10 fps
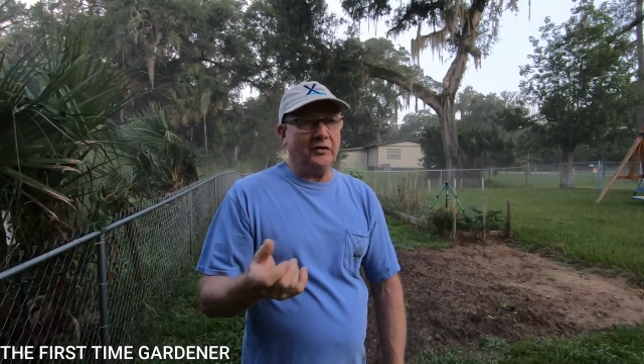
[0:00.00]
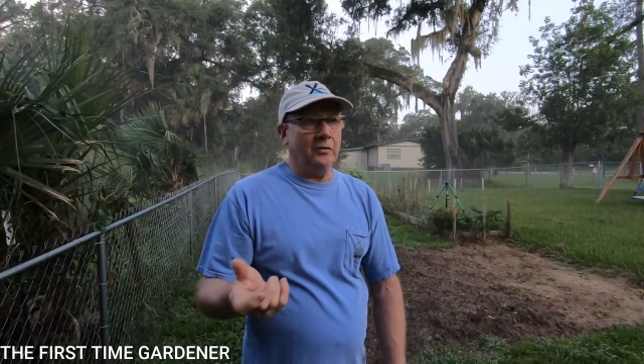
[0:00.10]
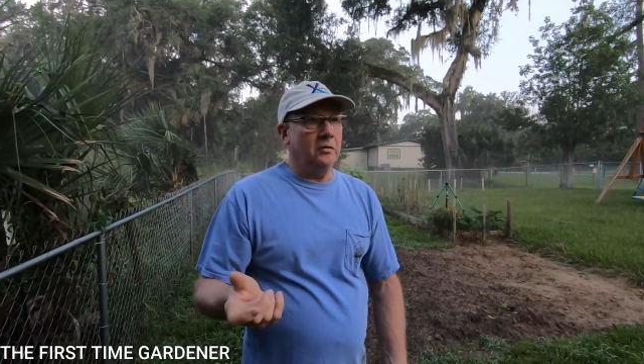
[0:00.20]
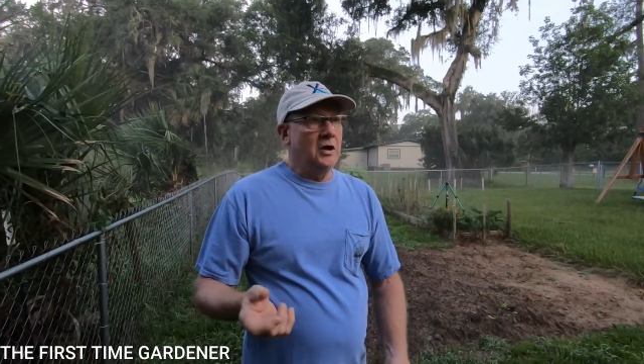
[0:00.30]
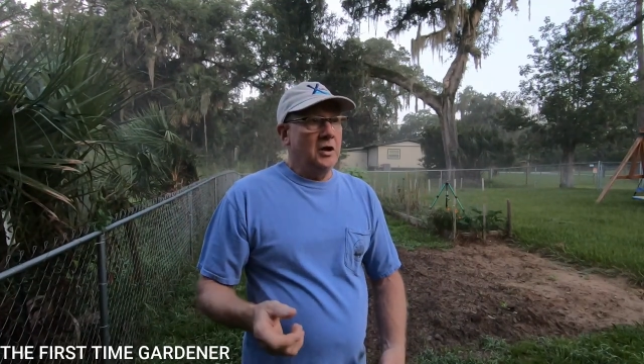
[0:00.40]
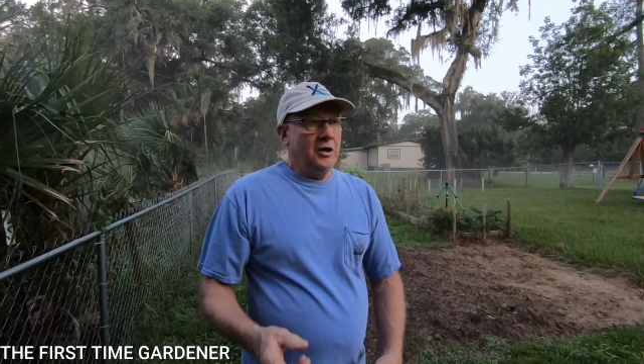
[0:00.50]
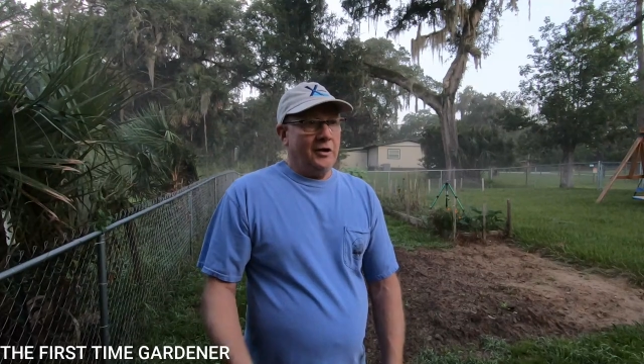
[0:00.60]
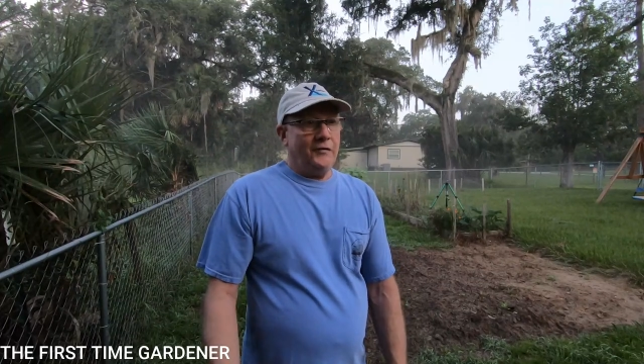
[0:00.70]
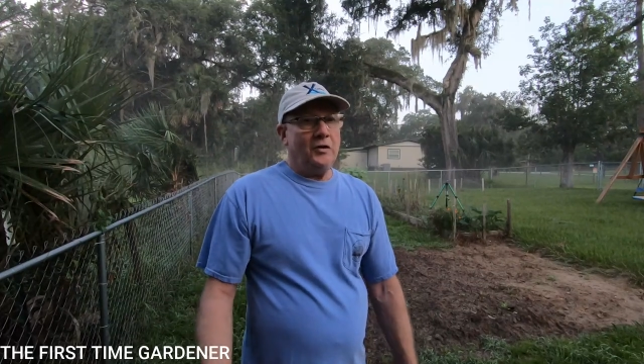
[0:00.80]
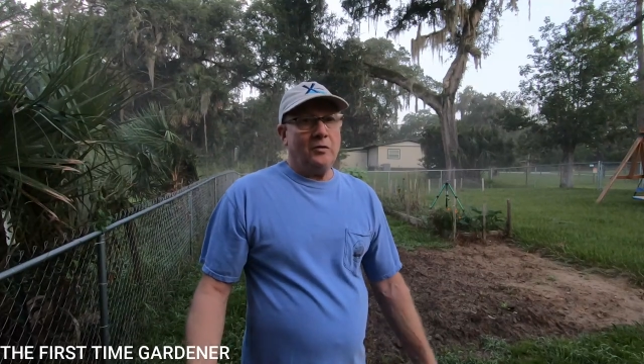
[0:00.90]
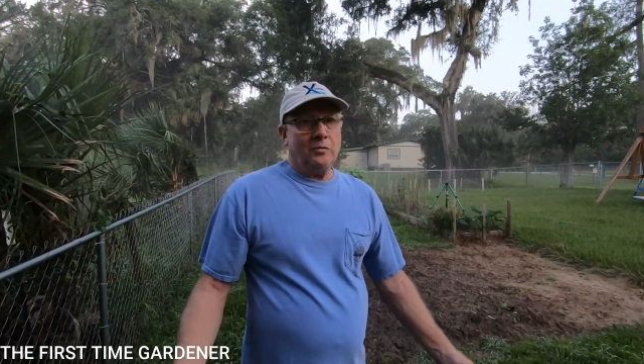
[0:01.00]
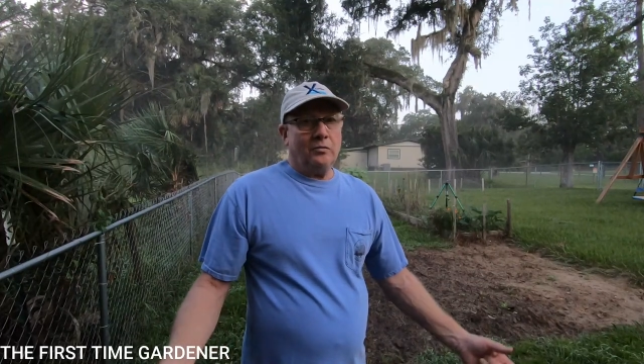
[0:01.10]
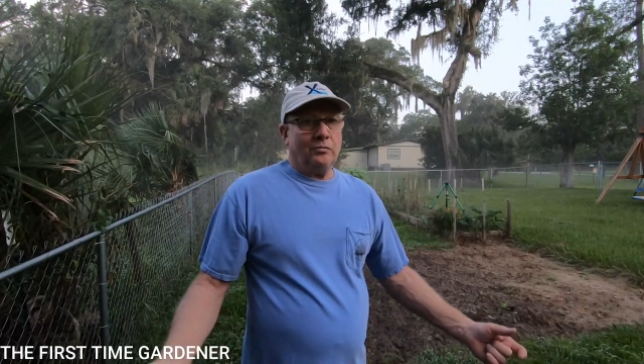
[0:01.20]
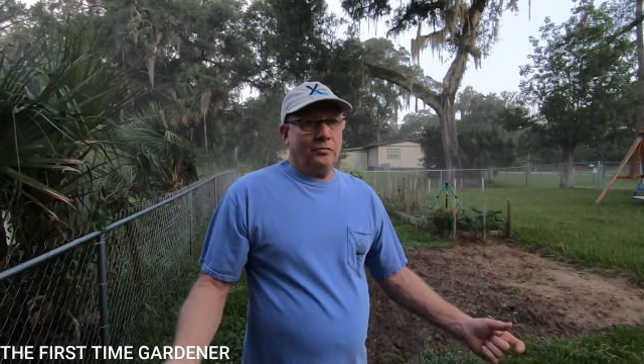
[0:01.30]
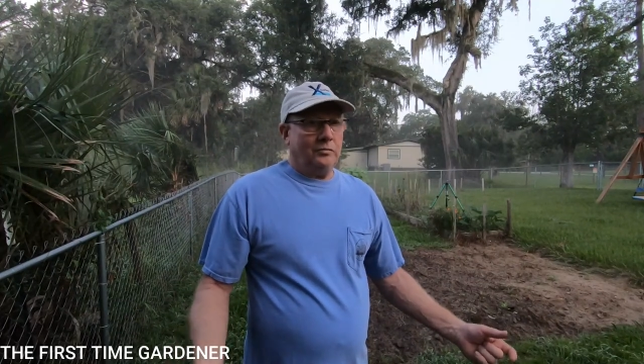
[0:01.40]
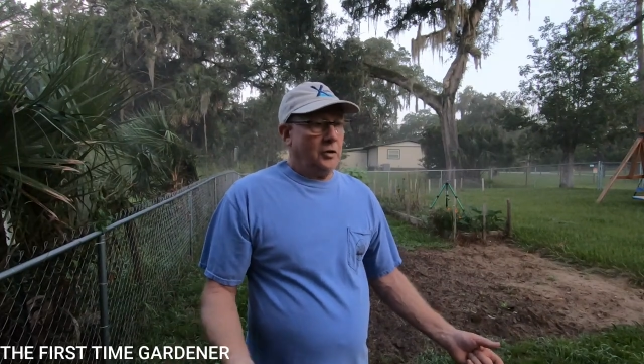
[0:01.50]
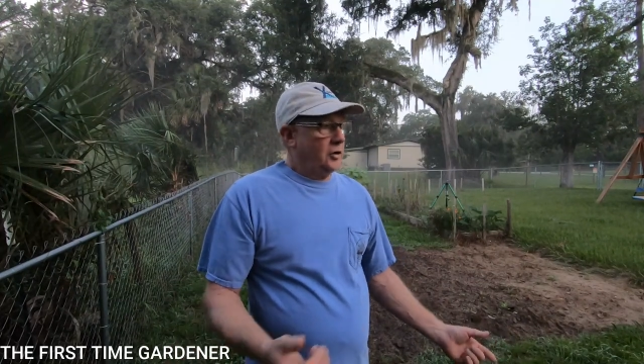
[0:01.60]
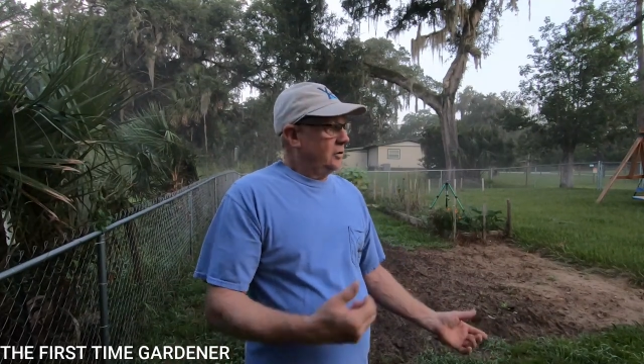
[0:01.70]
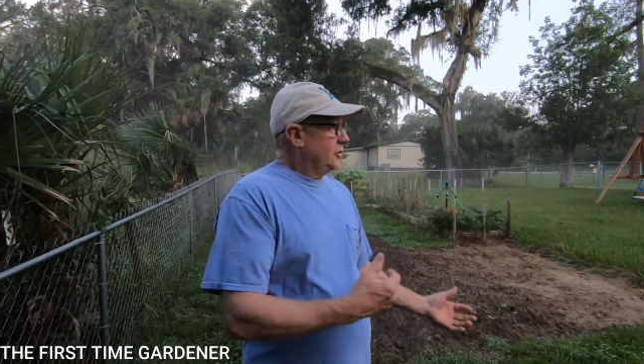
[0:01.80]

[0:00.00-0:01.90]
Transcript: So if you don't, on a